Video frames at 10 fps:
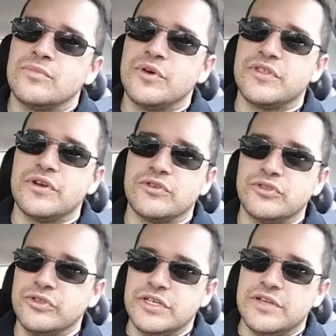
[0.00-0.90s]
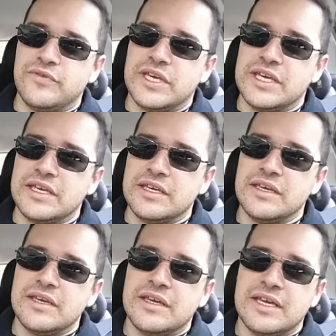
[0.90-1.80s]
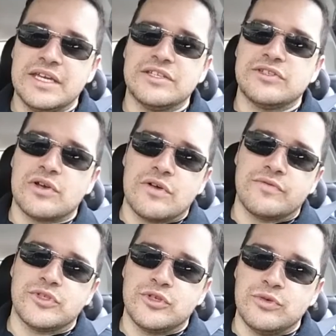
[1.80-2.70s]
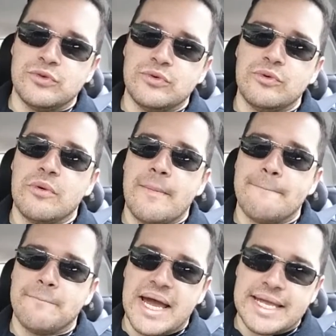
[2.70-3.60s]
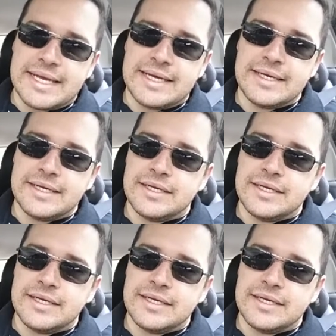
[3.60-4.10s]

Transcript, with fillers: With an alternative key, it solves to bike.